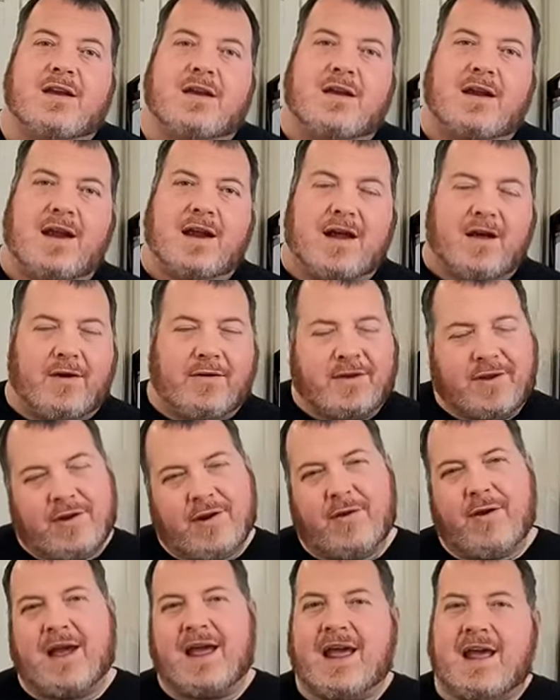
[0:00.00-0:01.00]
Now, you
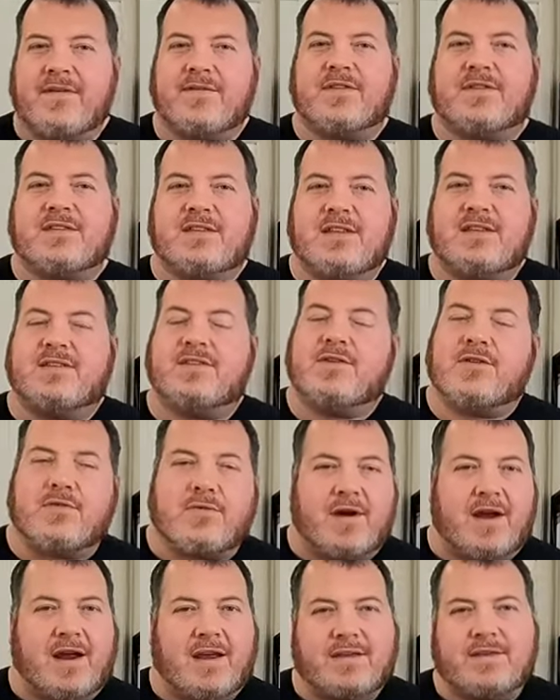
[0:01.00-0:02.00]
don't have to season your
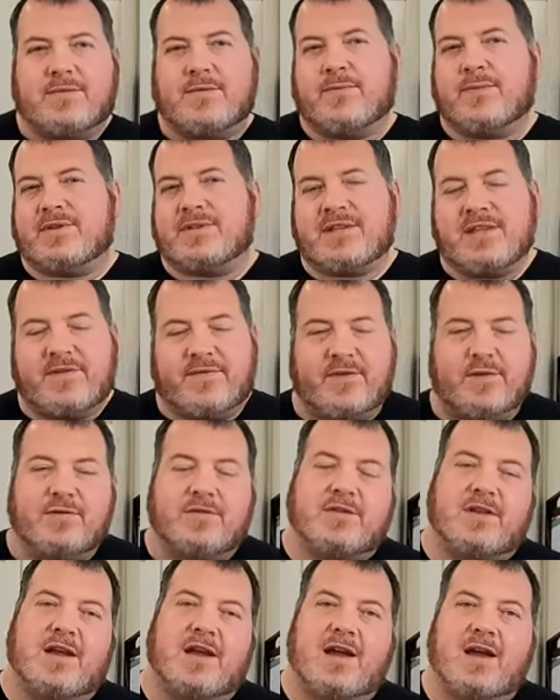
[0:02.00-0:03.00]
rice with seafood
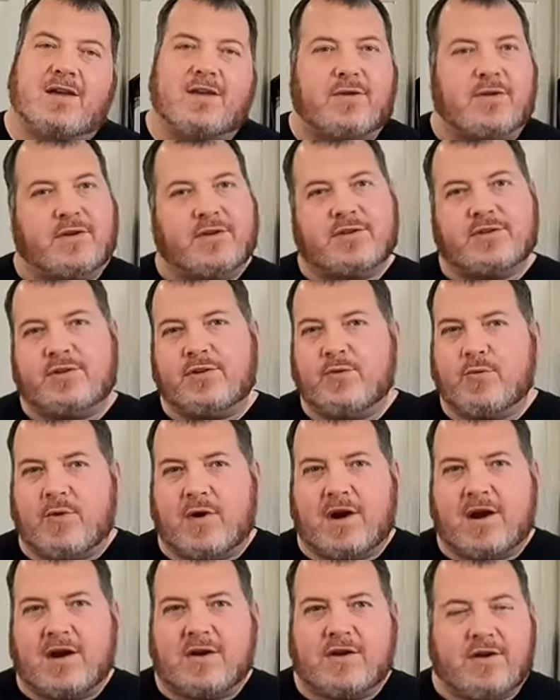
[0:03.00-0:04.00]
stock. You can just do
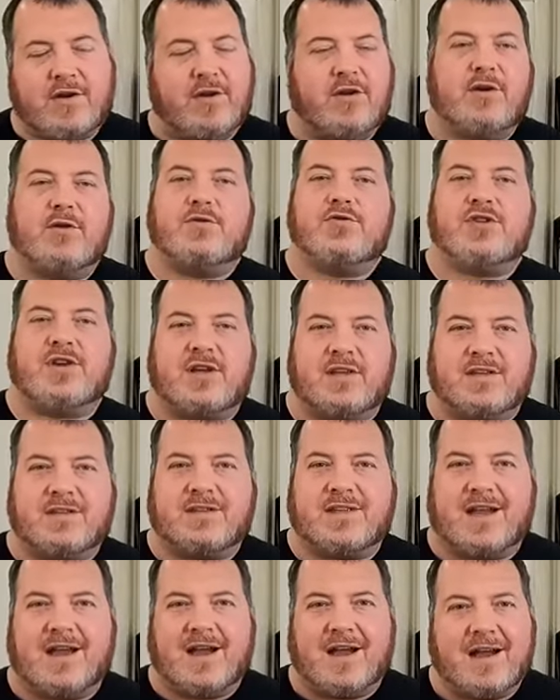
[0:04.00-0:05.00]
water, you can do chicken
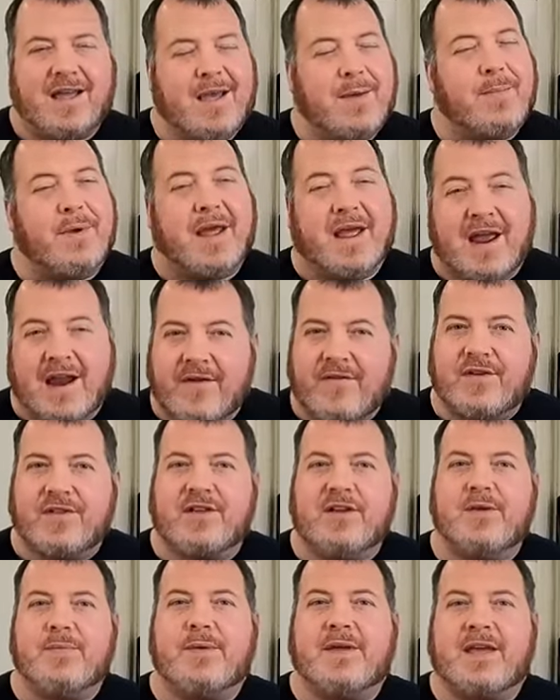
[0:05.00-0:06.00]
stock, but every
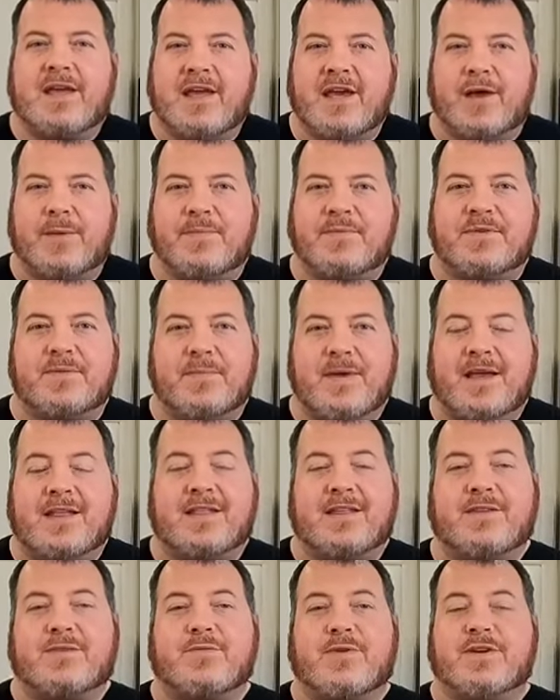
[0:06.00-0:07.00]
little bit helps to make
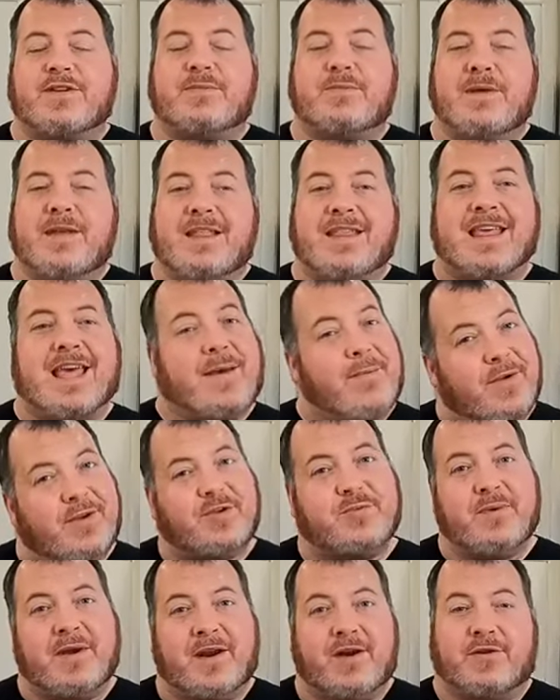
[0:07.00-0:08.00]
this recipe that
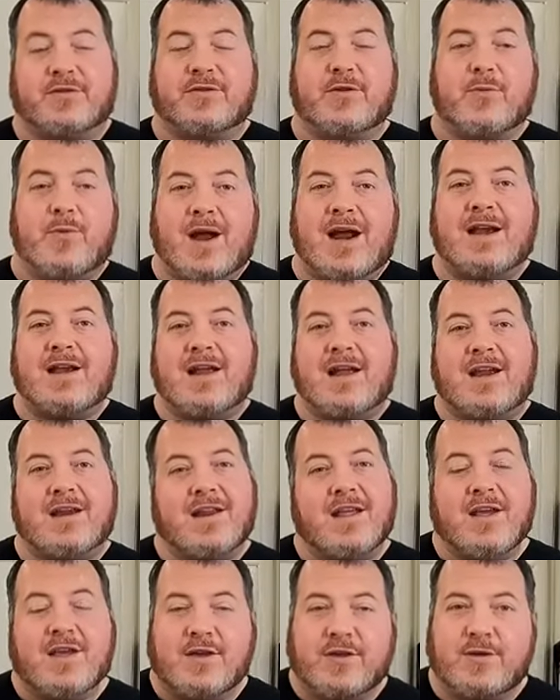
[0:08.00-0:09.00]
much better. So why not
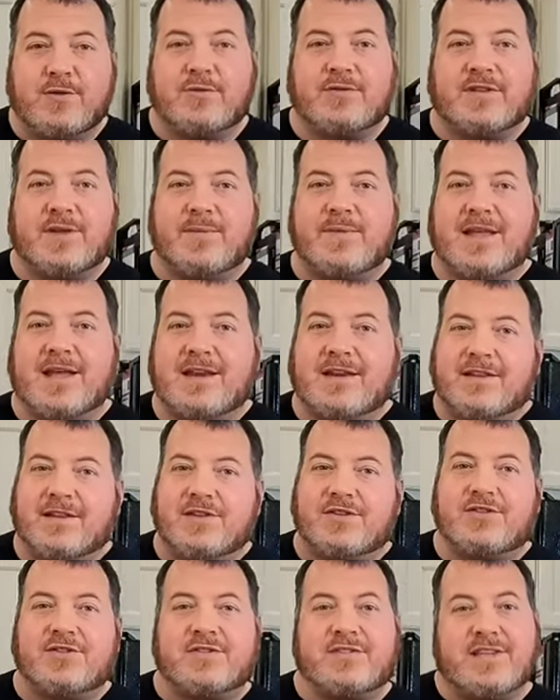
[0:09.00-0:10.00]
use some of that
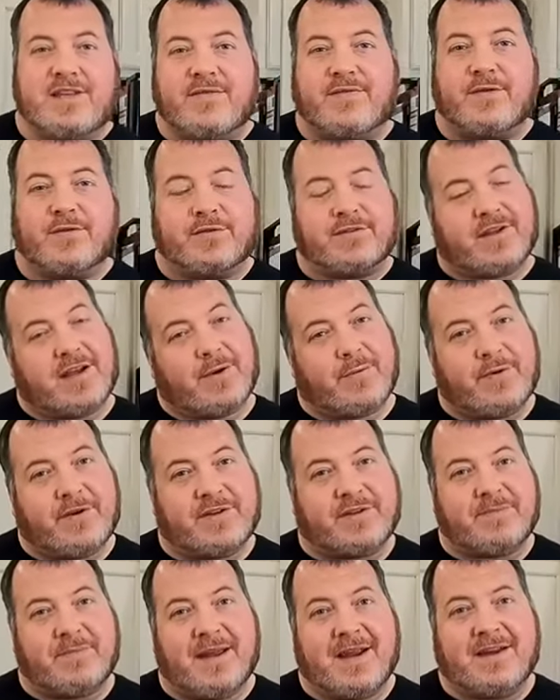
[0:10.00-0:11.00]
delicious seafood stock we
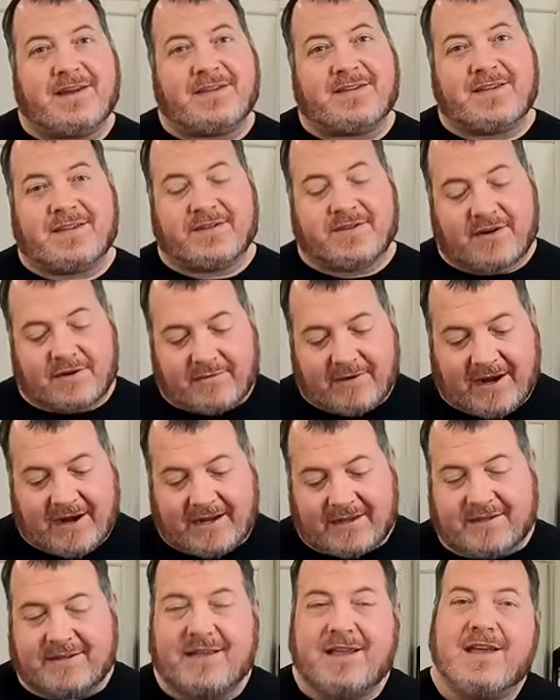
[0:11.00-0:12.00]
just made to season our
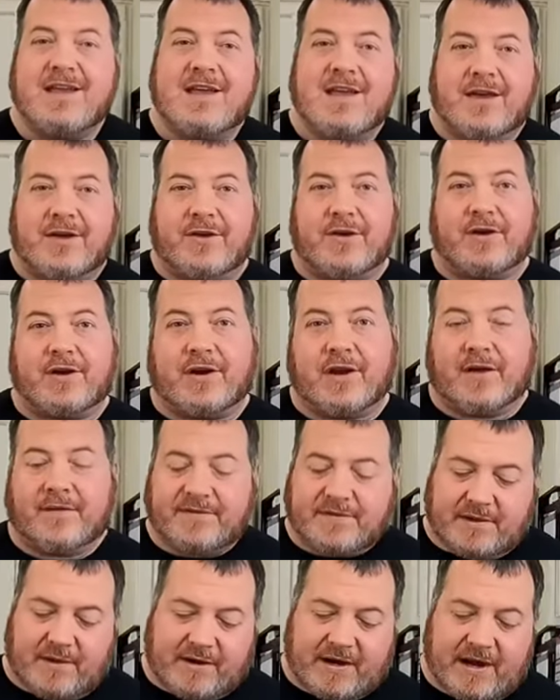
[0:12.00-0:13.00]
rice and cook it off.
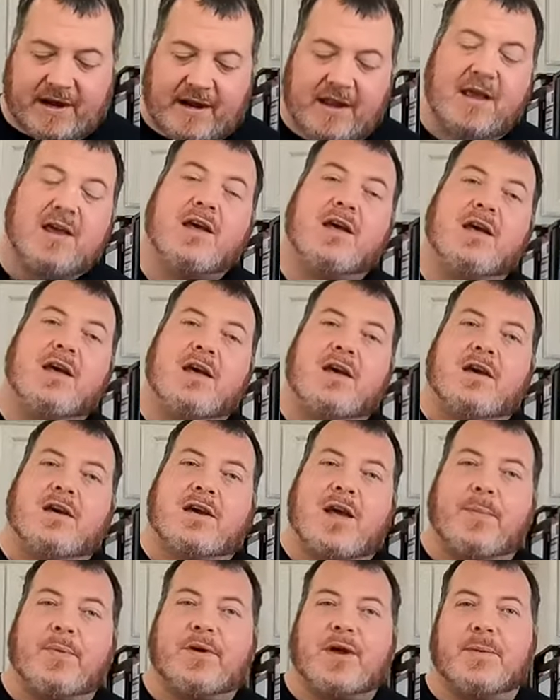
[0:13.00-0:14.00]
So I got a
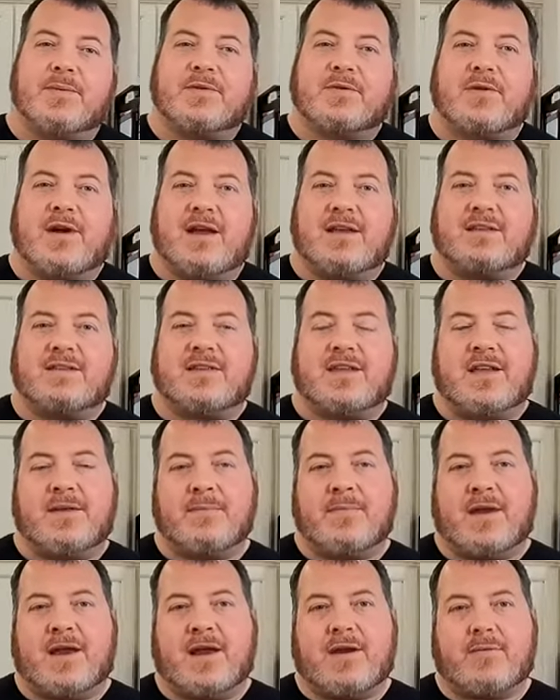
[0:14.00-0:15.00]
couple cups of rice in
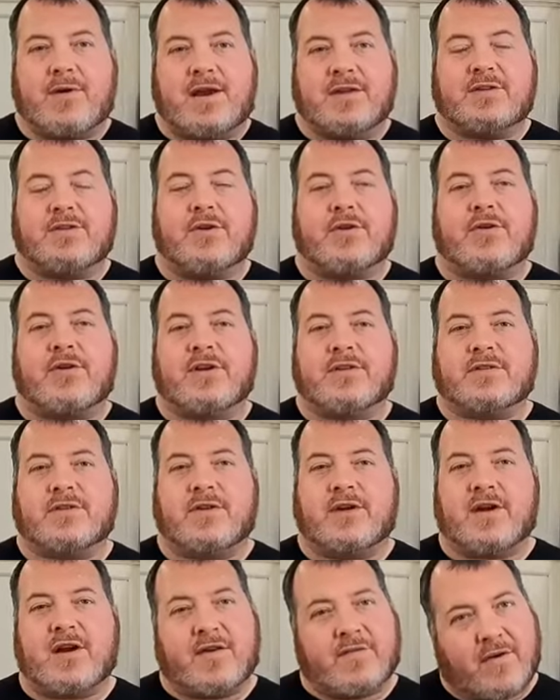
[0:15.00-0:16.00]
my rice cooker
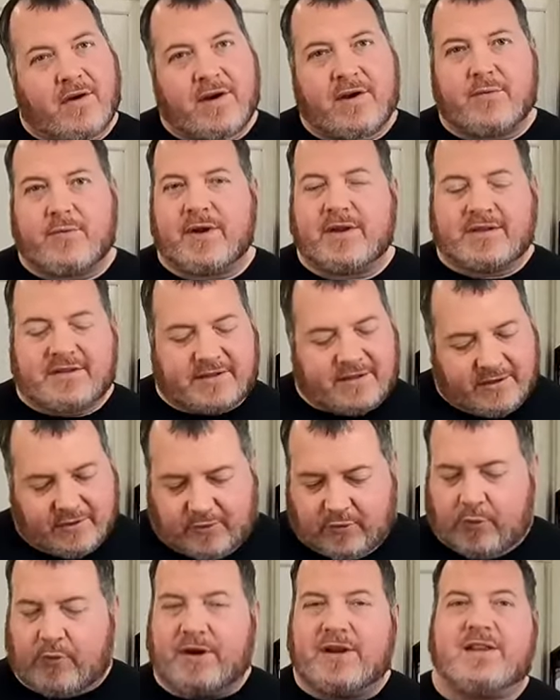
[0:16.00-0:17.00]
insert here. I've already rinsed it
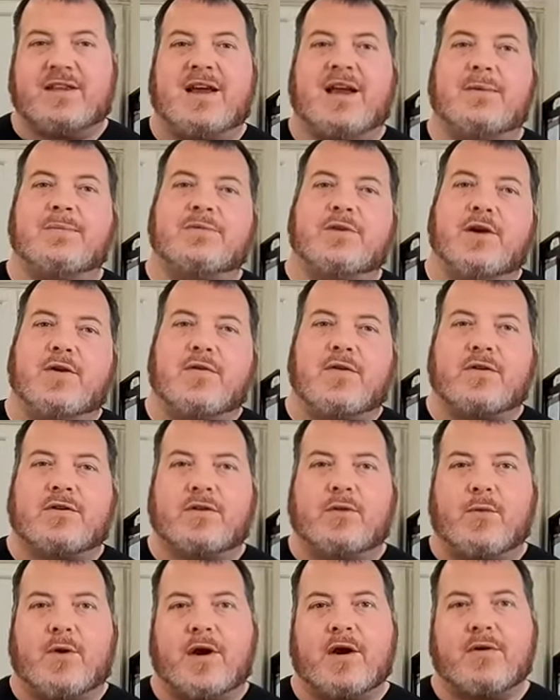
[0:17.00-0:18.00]
20 times over till
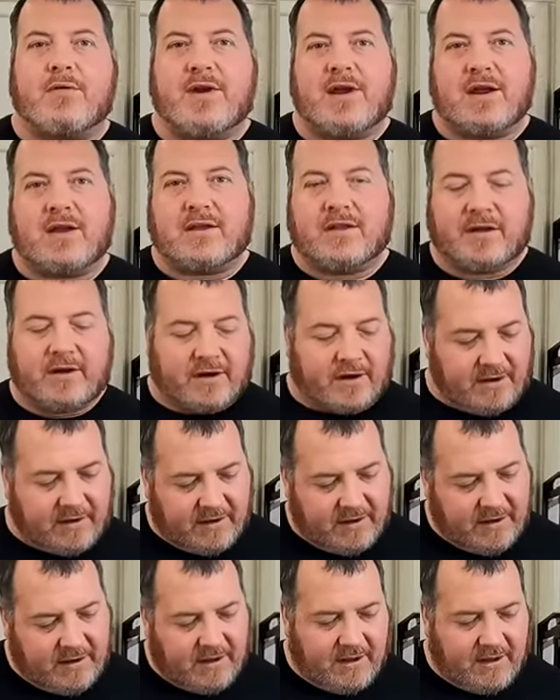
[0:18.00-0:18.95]
the water ran clear.